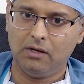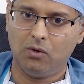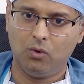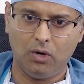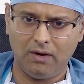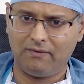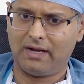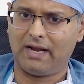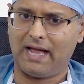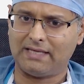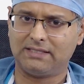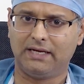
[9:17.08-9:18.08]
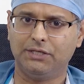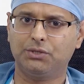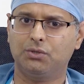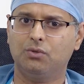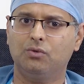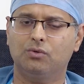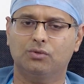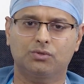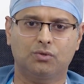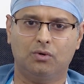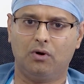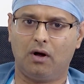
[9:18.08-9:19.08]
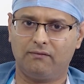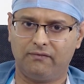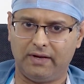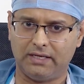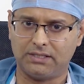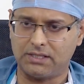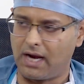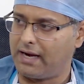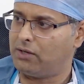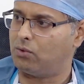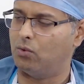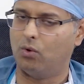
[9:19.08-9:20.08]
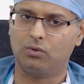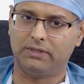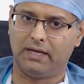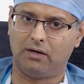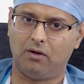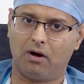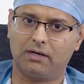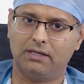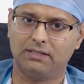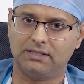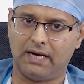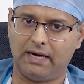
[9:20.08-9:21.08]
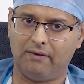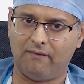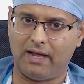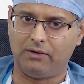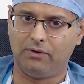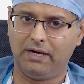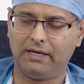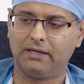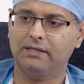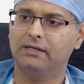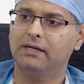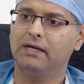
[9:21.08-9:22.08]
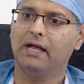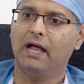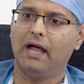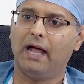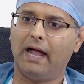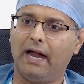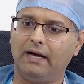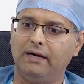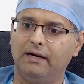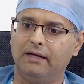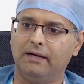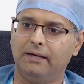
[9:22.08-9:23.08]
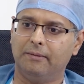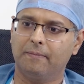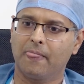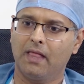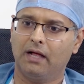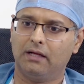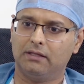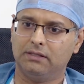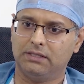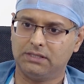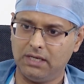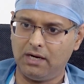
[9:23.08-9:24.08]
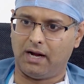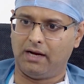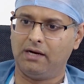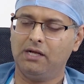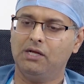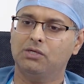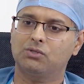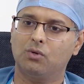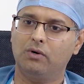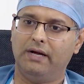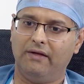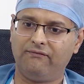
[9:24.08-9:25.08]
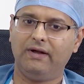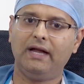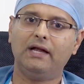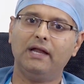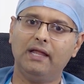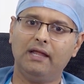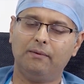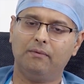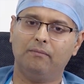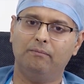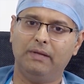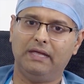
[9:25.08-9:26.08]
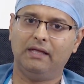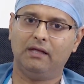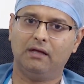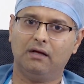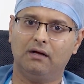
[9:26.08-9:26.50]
Whoever has an issue should not feel shy to go to their doctors and evaluate. And the children should definitely be